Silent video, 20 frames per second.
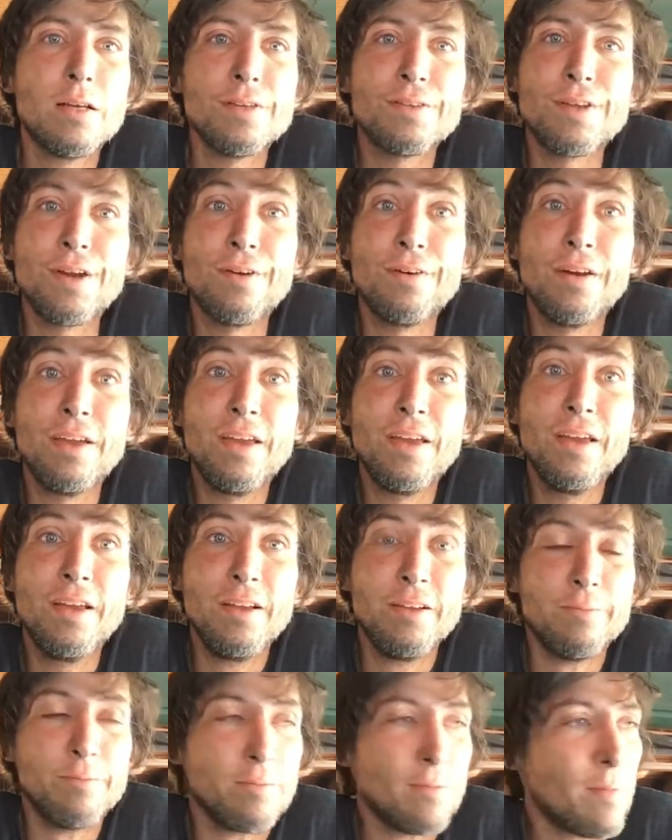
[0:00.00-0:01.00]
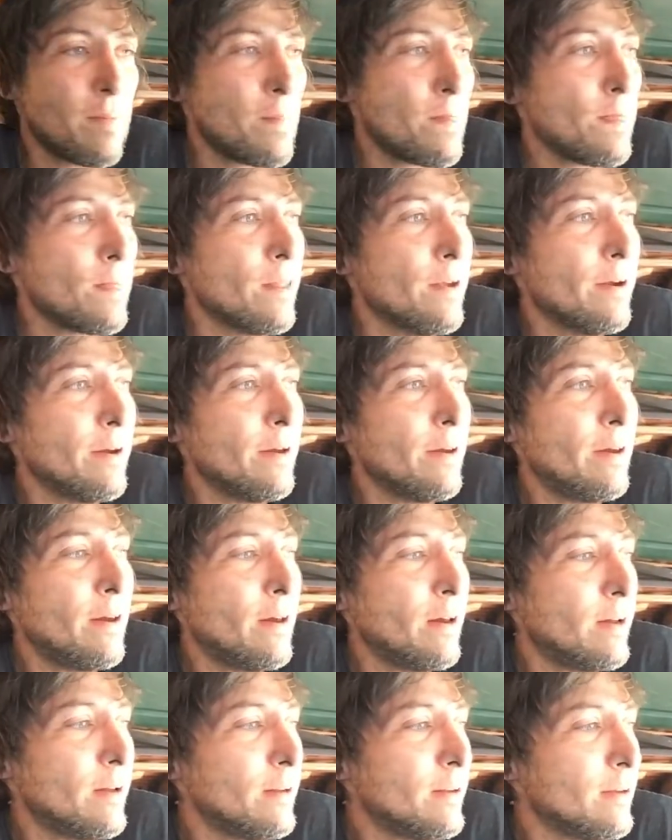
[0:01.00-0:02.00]
Sorry.
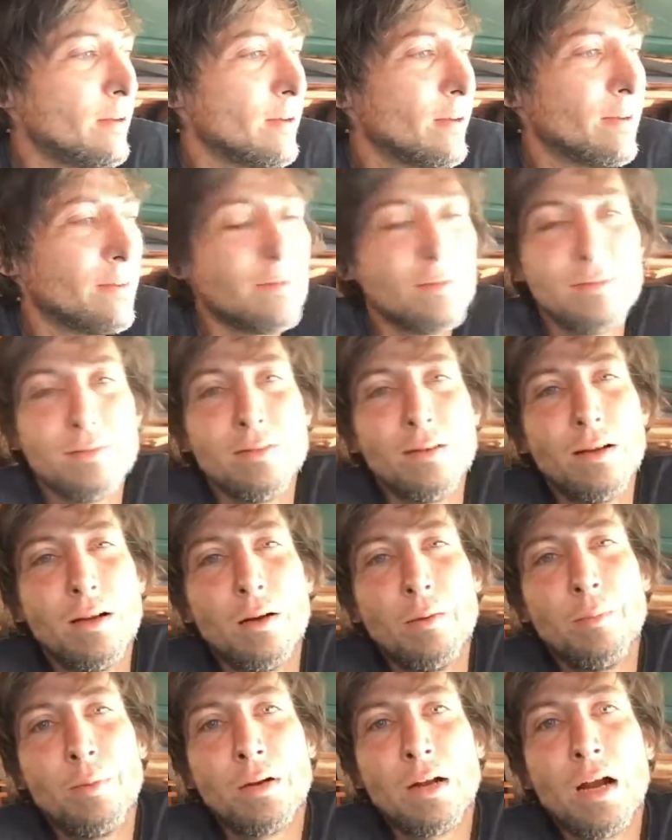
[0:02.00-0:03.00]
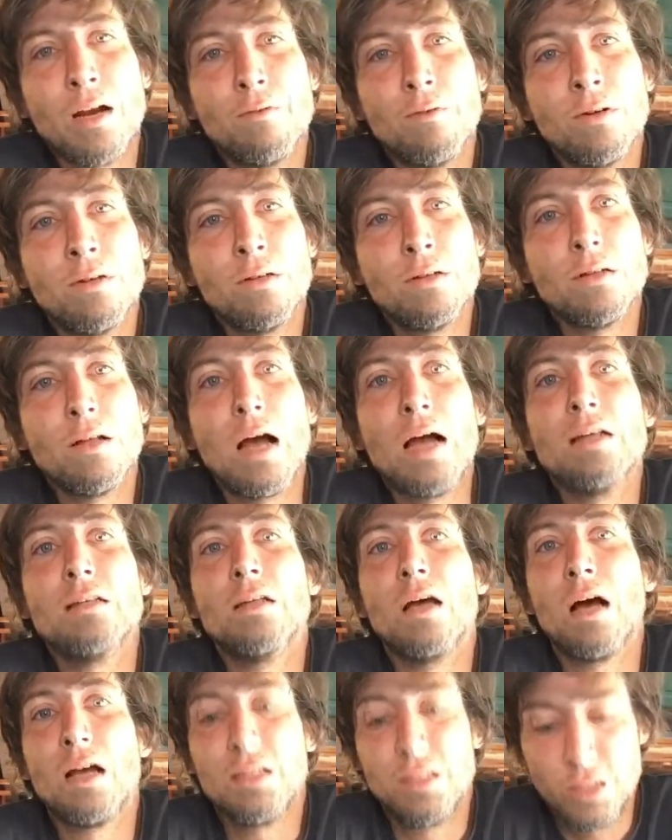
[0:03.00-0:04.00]
But I roll.
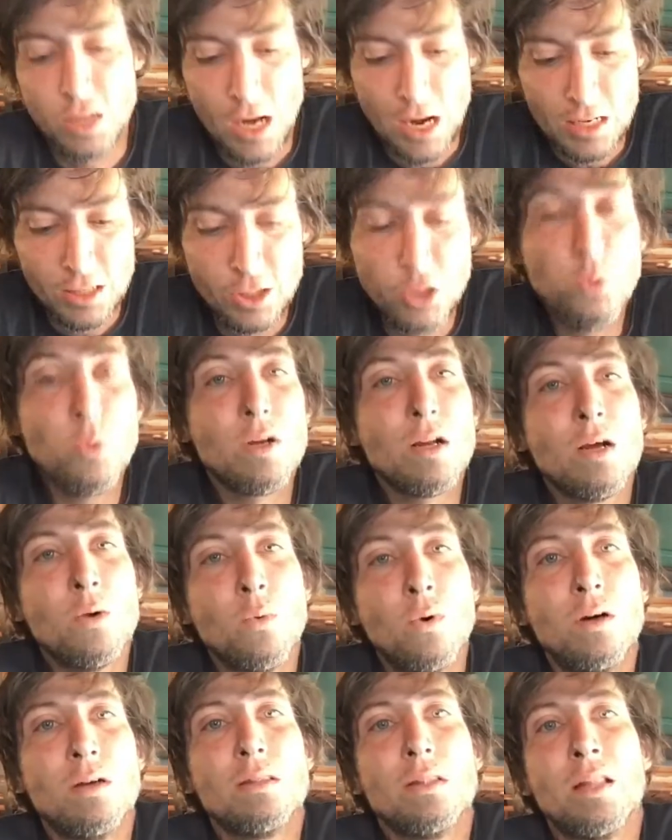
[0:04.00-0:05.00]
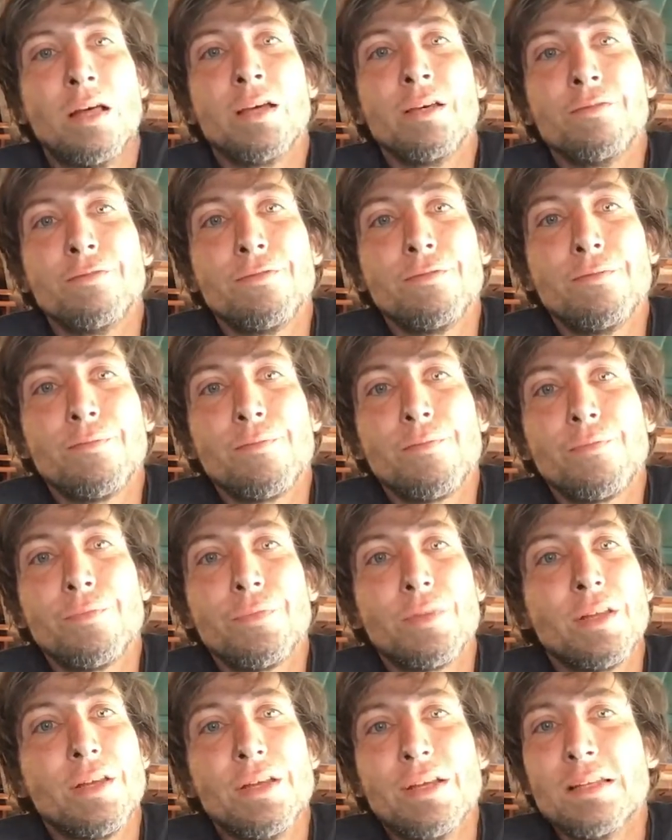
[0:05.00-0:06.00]
I do what I want in life.
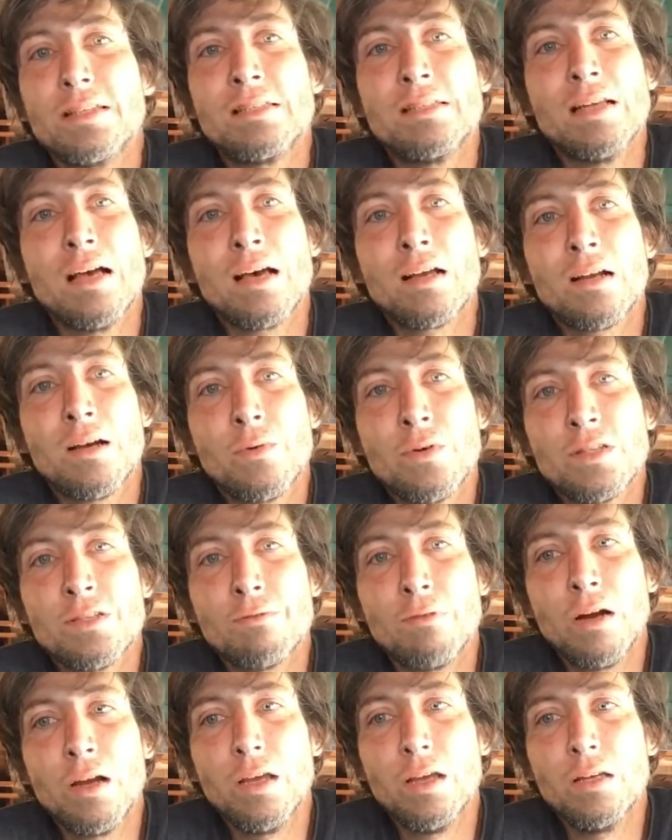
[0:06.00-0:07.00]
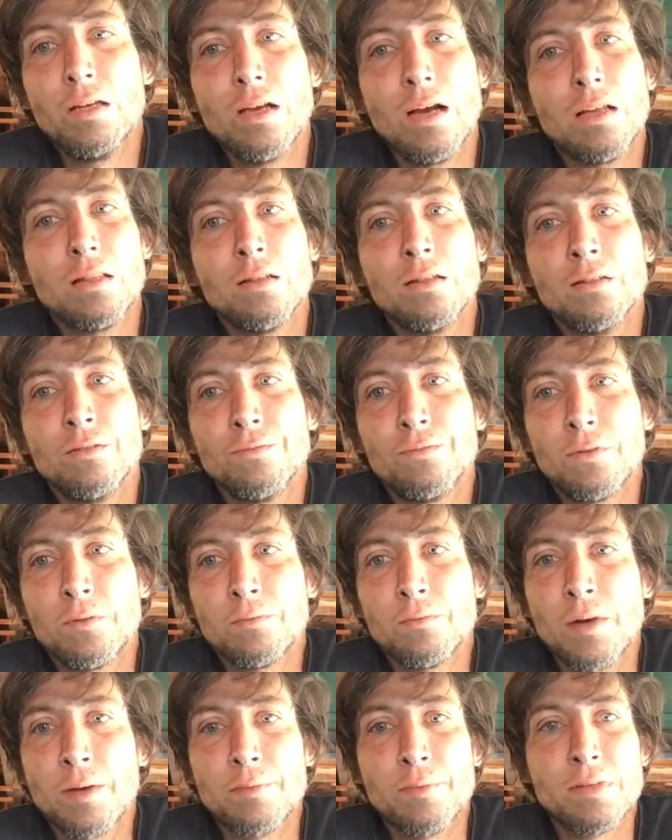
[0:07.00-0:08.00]
It's not always right. I learn
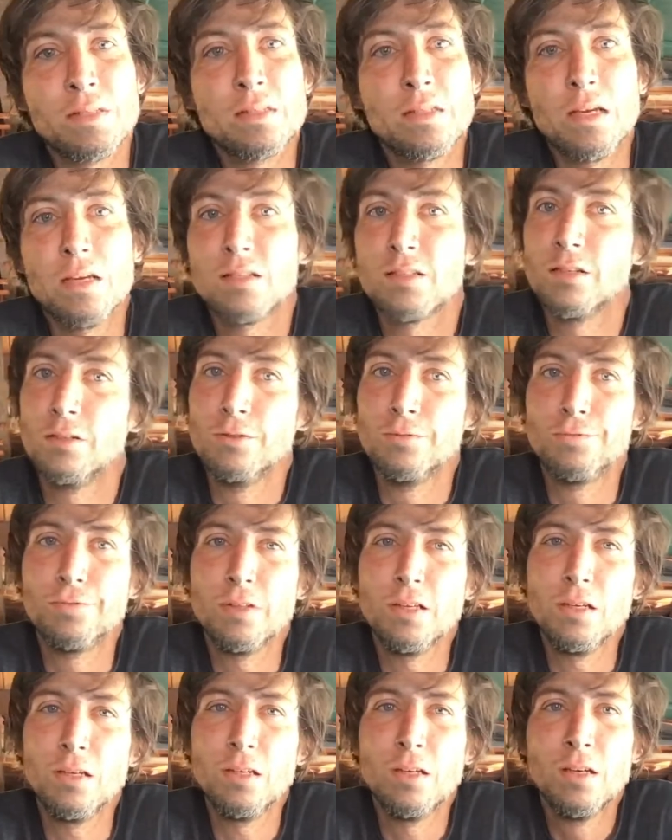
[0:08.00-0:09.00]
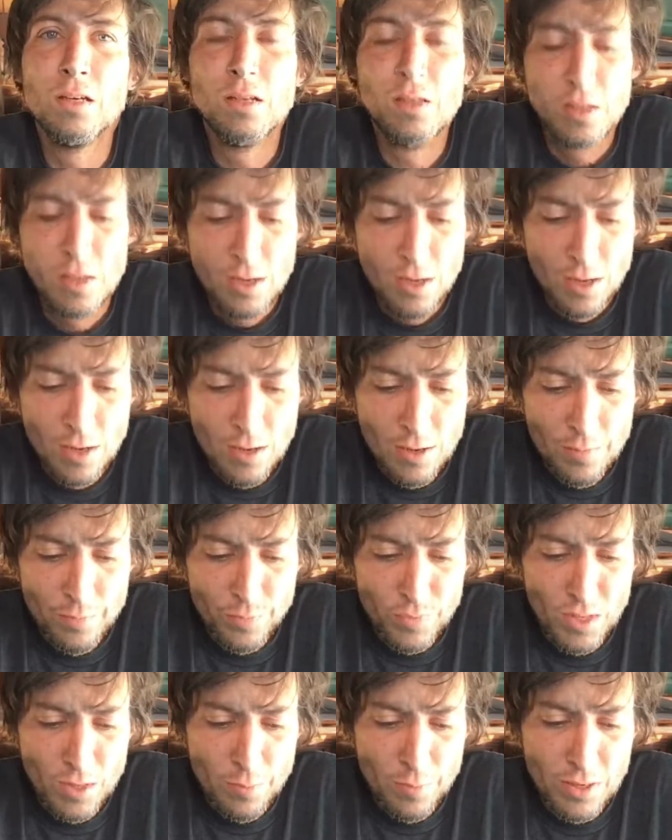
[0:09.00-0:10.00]
from my mistakes, hopefully.
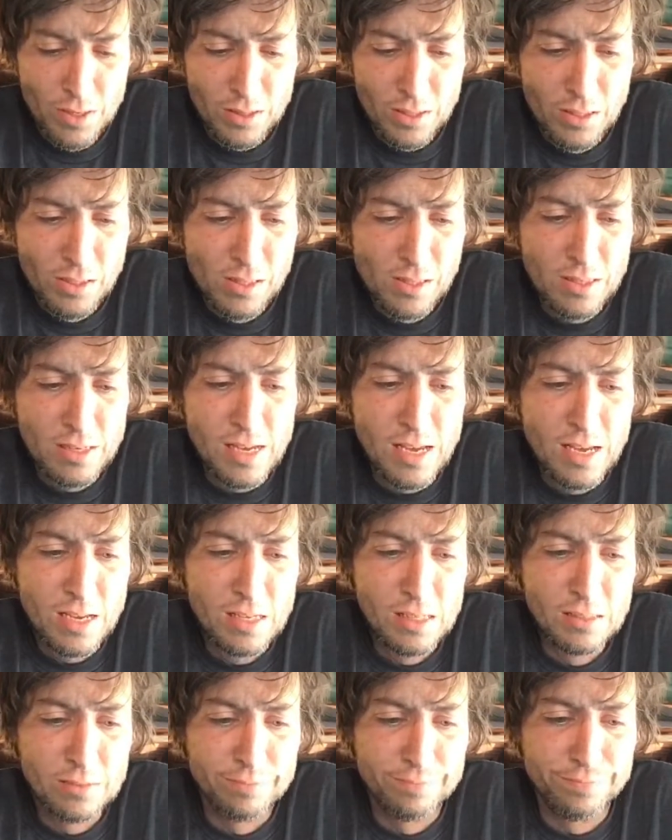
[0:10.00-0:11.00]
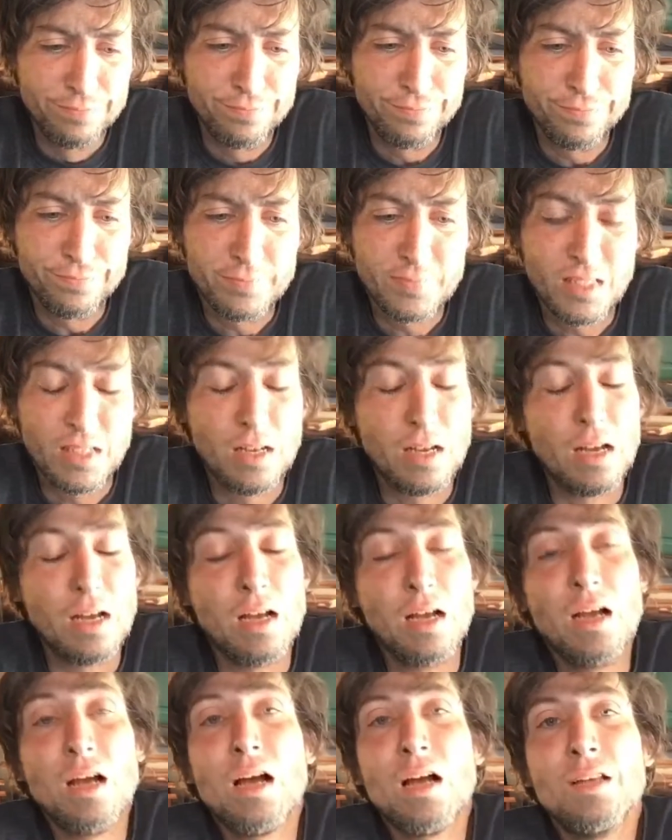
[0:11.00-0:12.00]
But at the end of the day,
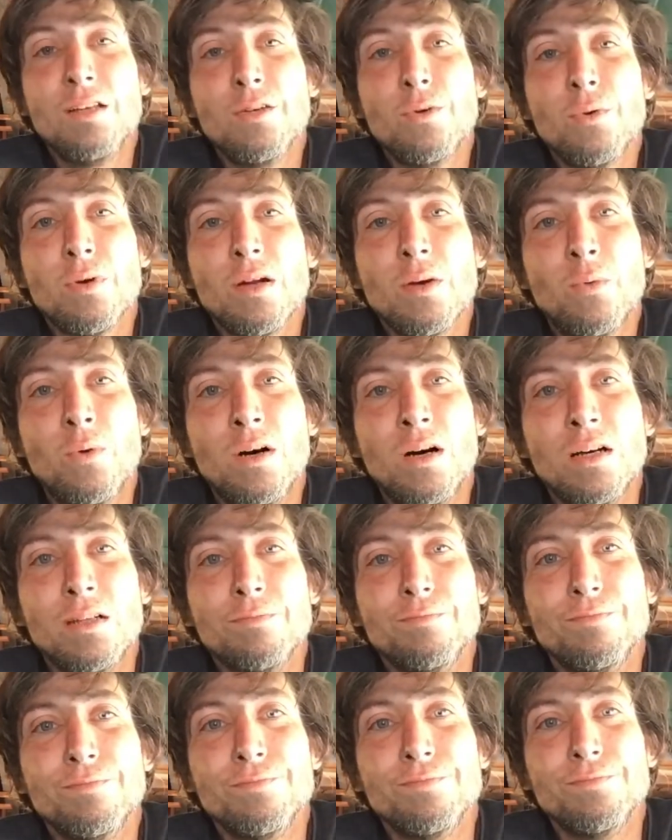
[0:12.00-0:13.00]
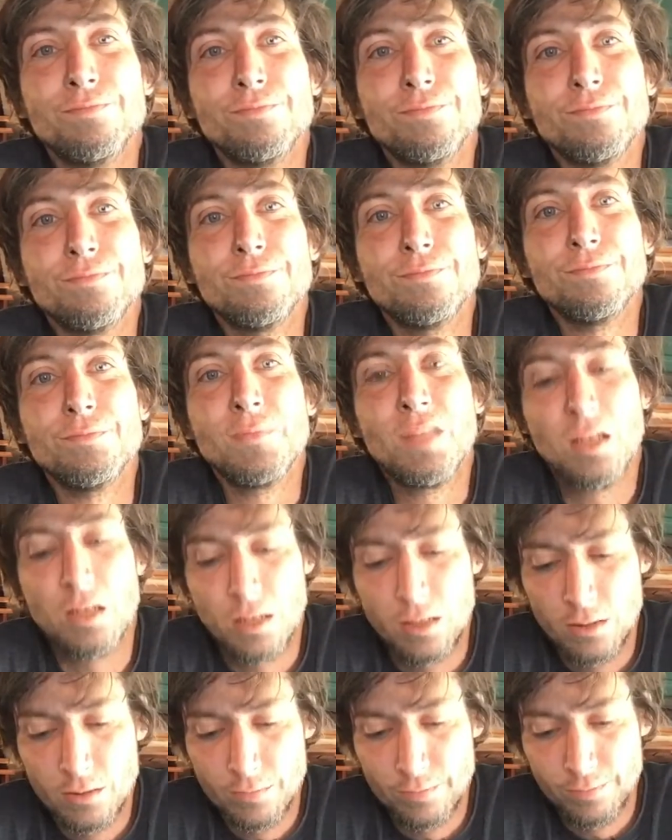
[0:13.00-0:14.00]
I do what I want. You
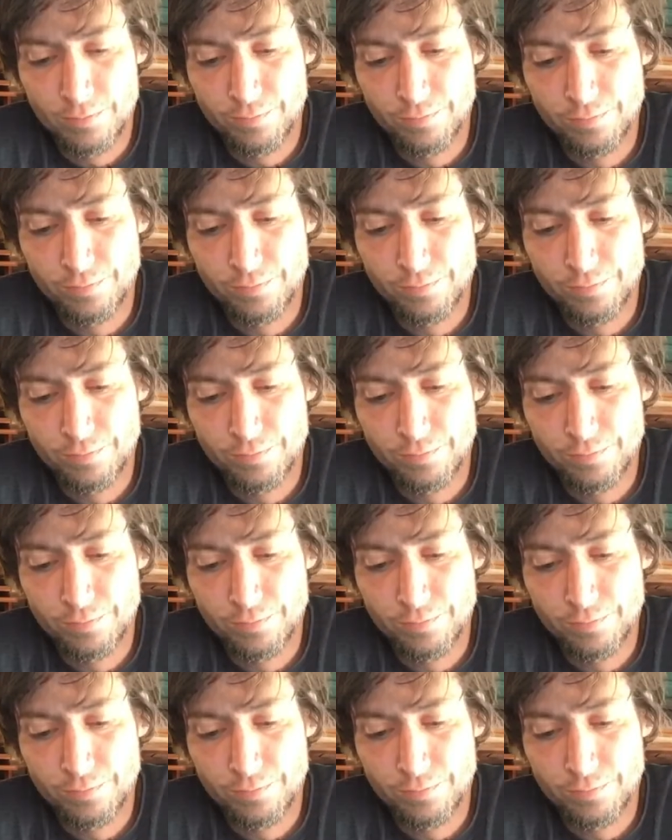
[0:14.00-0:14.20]
know.